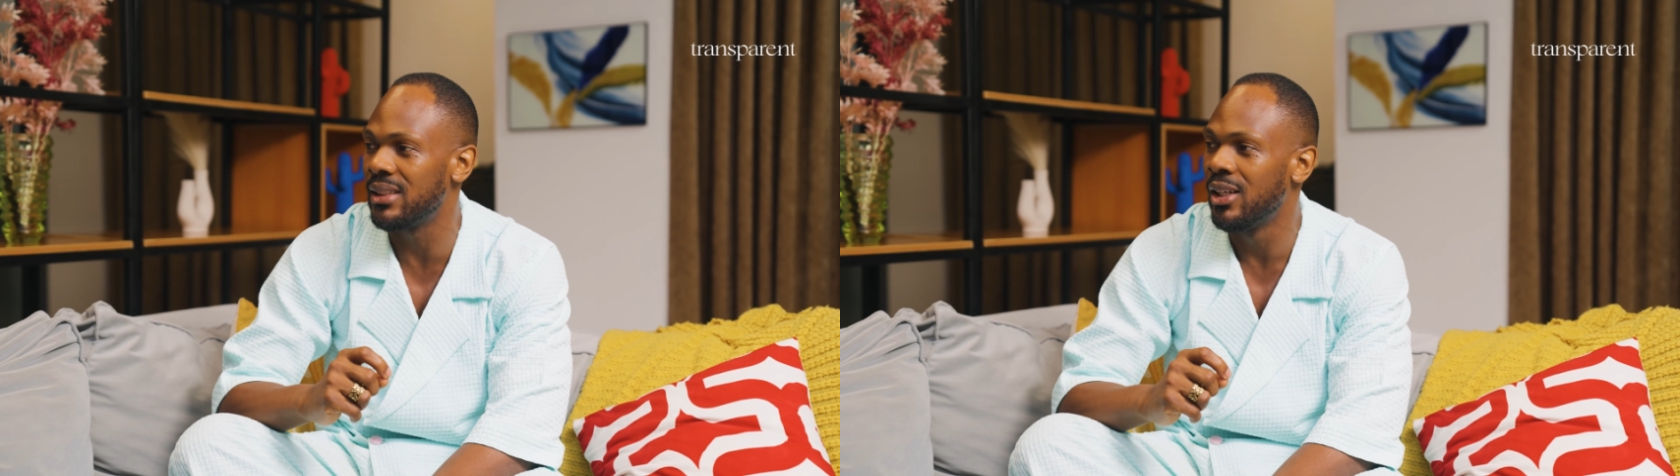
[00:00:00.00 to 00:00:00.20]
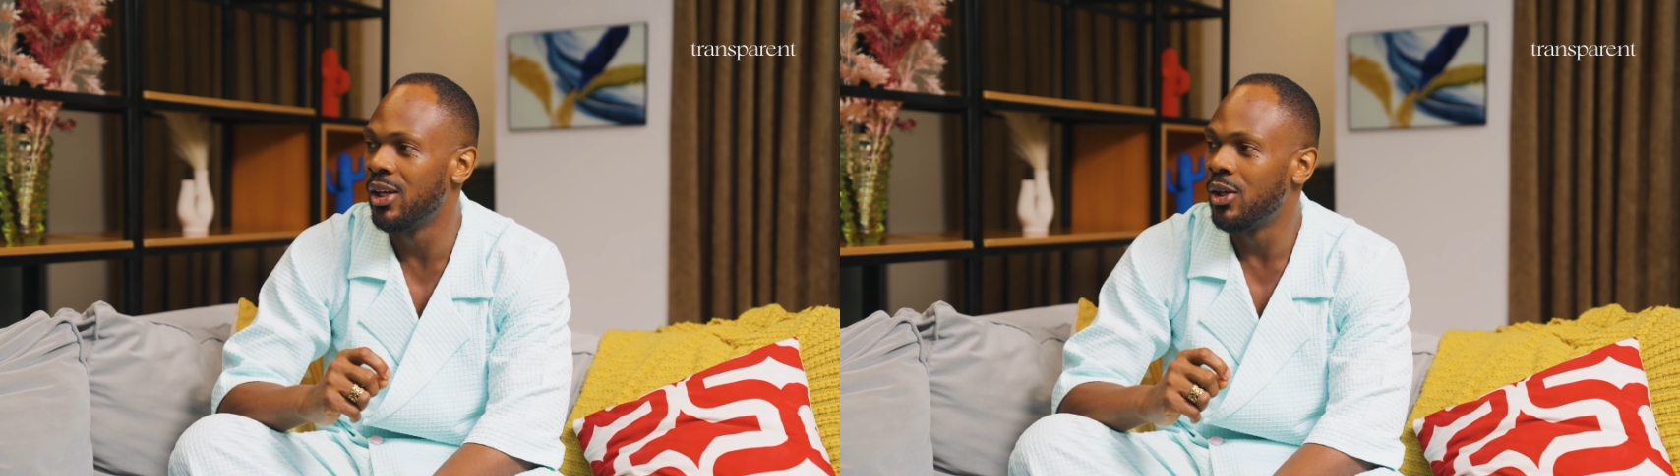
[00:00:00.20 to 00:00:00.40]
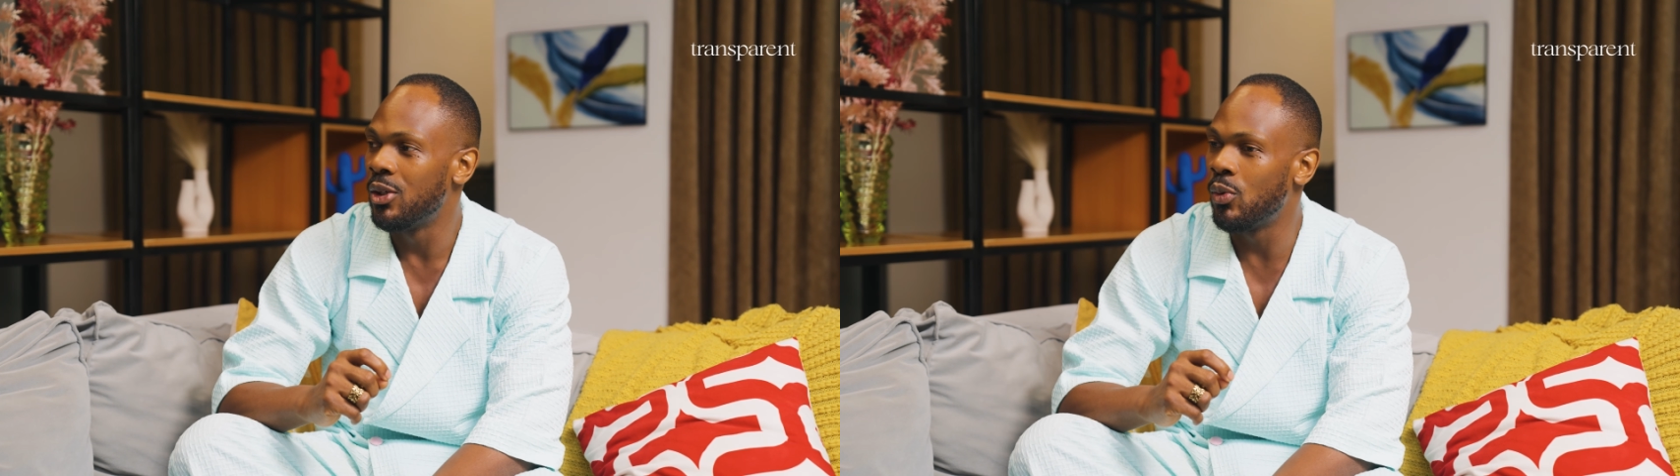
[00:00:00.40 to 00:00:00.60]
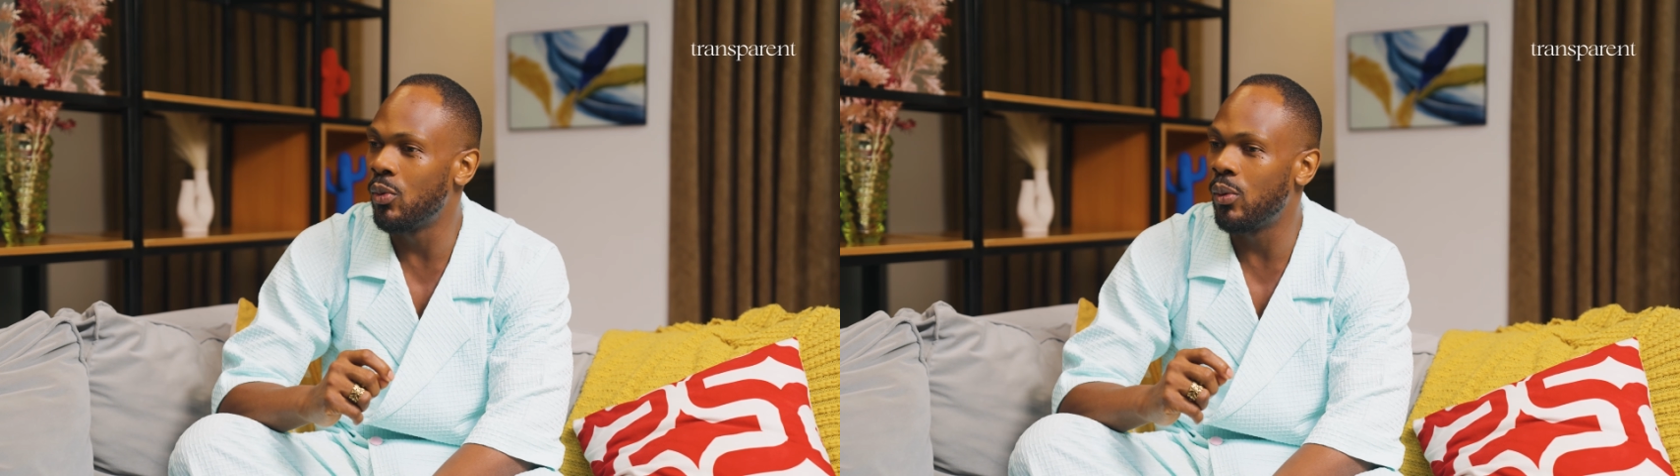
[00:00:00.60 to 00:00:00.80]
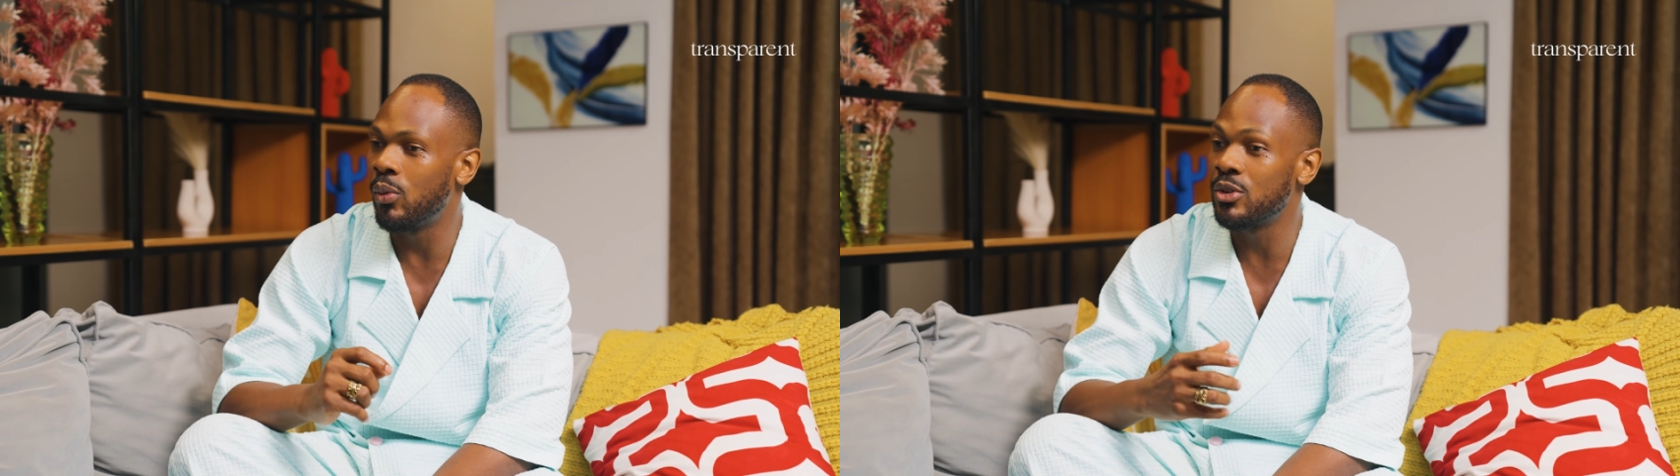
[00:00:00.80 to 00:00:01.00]
No
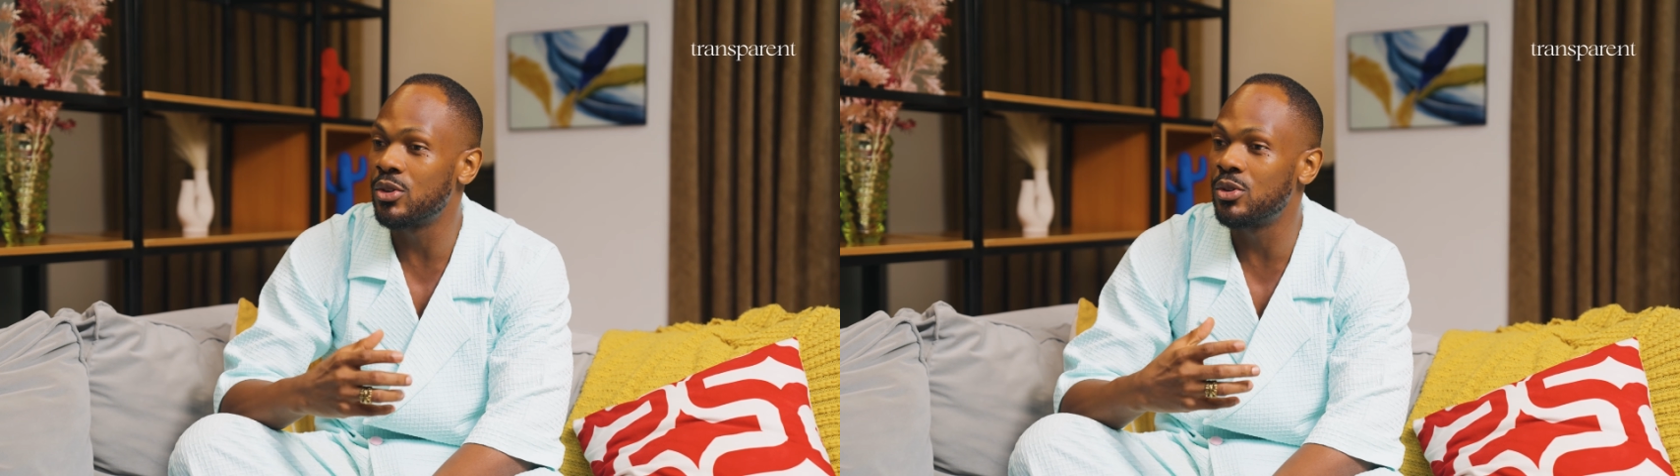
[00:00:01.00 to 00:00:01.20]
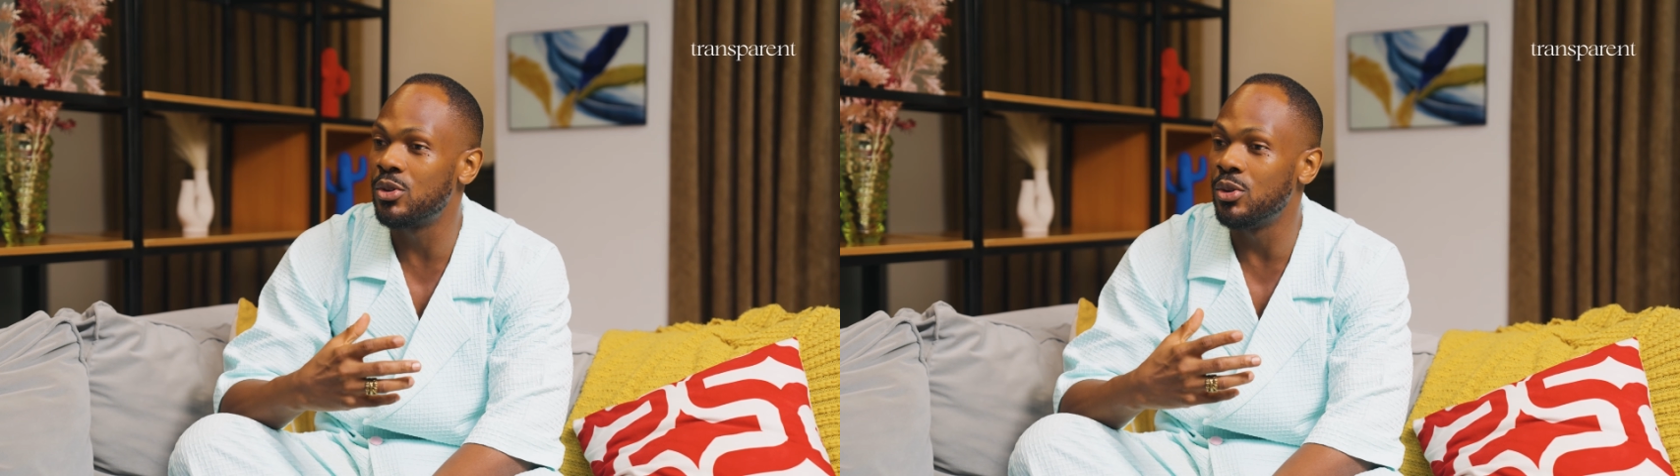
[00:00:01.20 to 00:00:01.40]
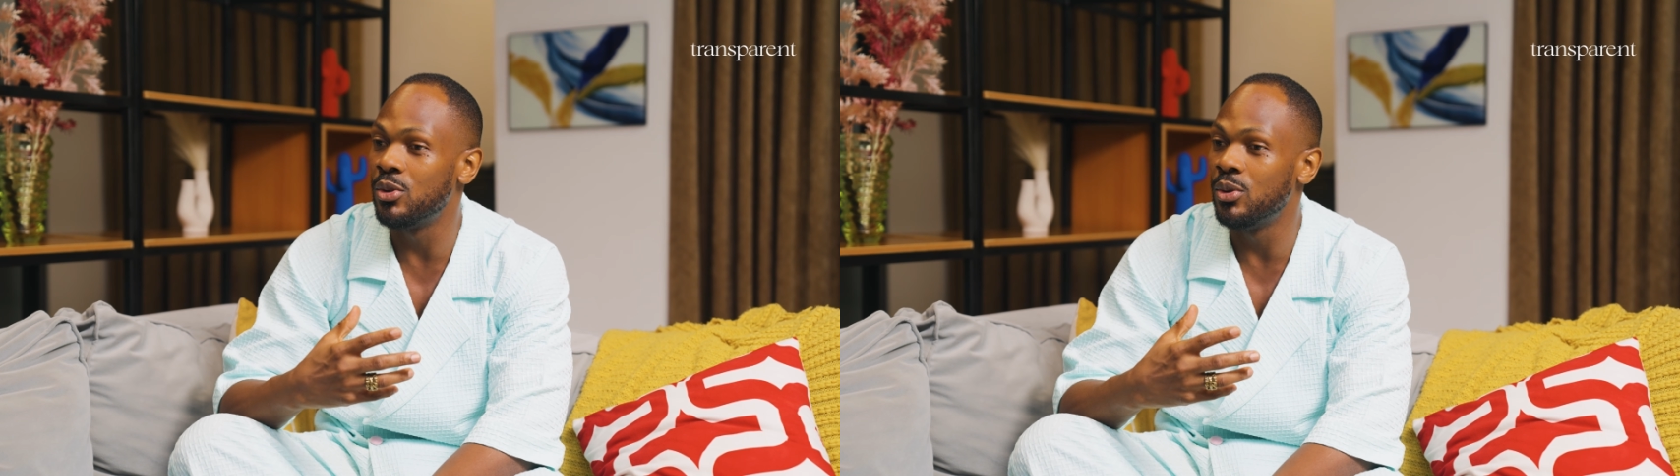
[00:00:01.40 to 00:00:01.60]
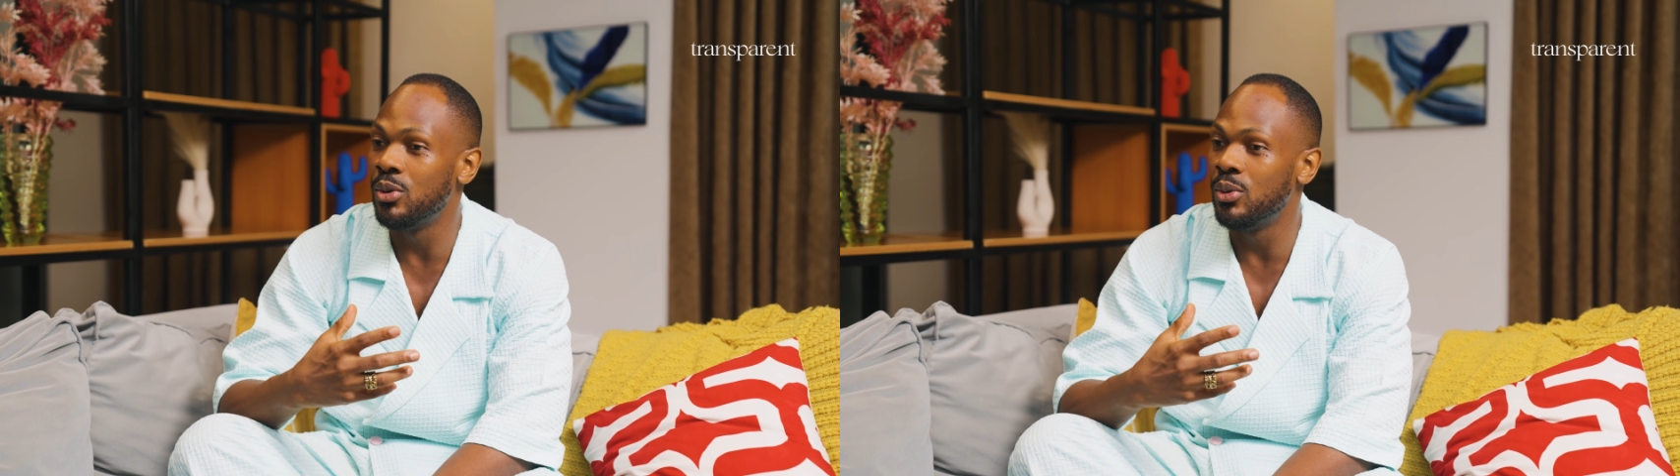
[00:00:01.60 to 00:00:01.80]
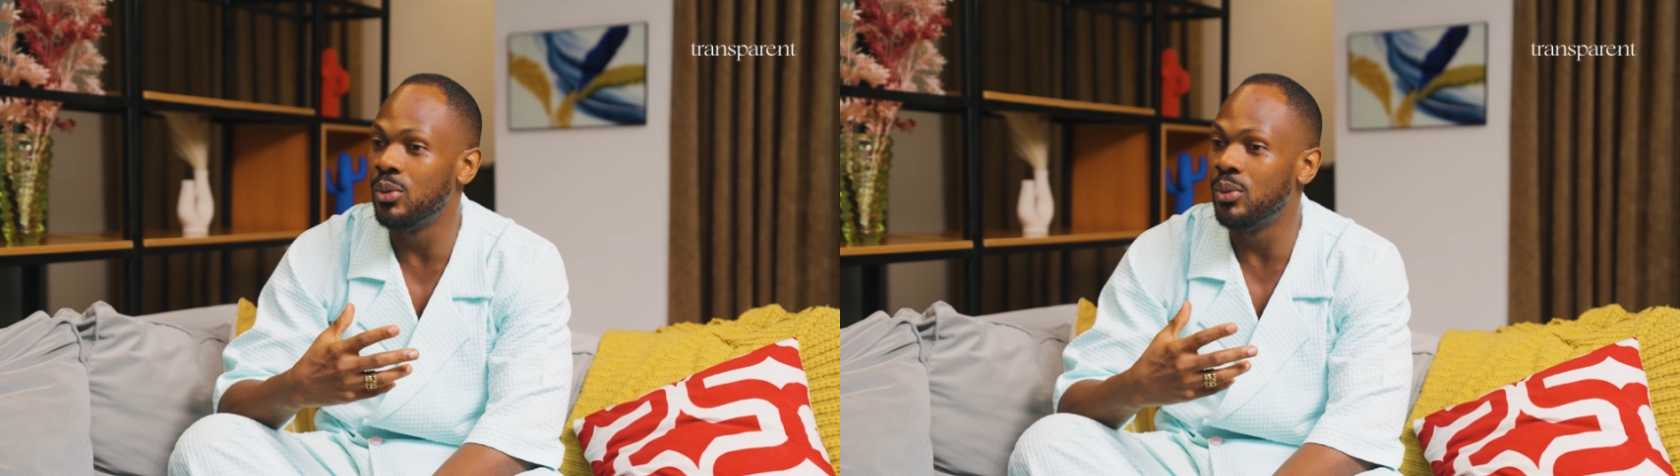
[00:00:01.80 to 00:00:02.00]
one wants
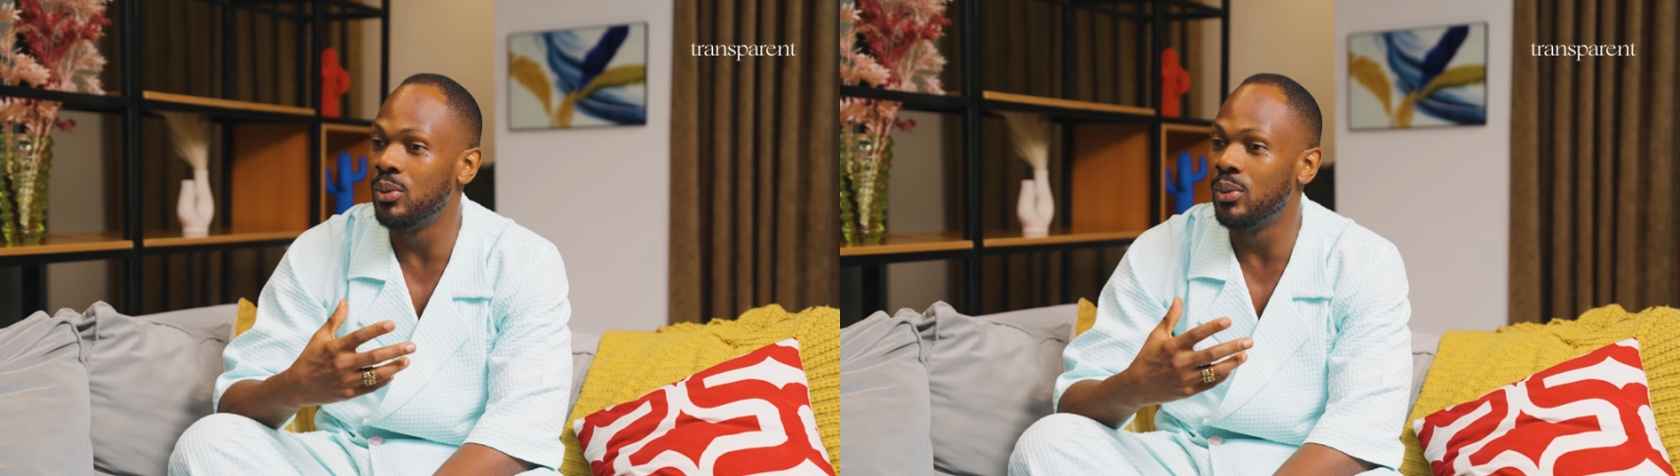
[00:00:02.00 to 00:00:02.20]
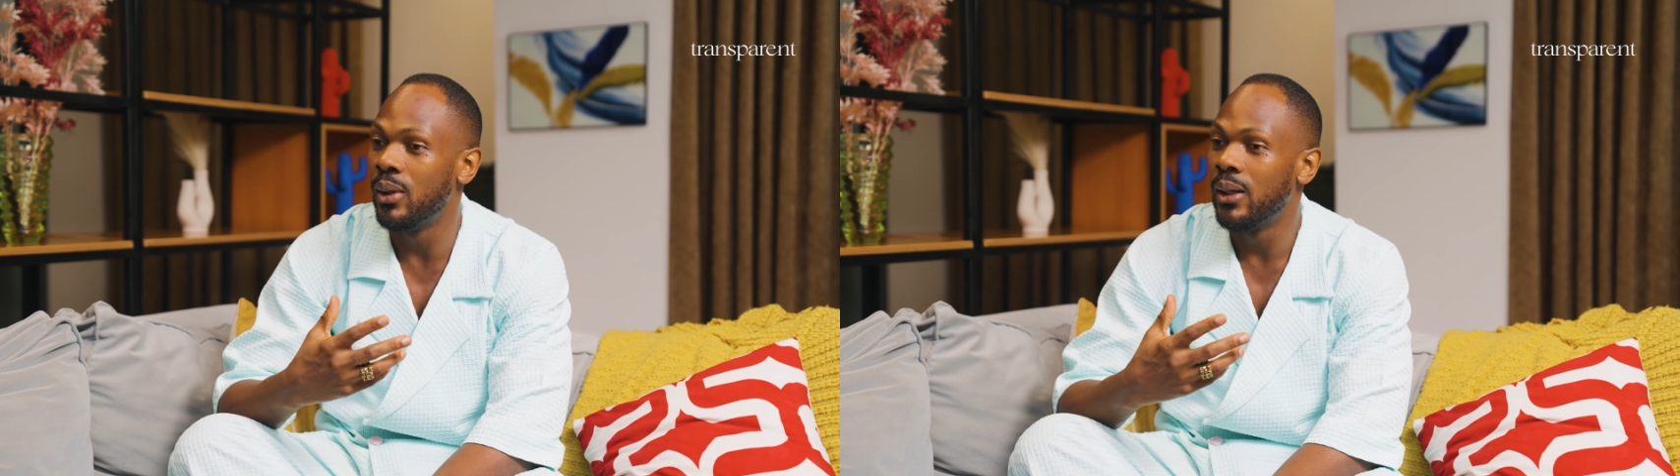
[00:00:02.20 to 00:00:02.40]
to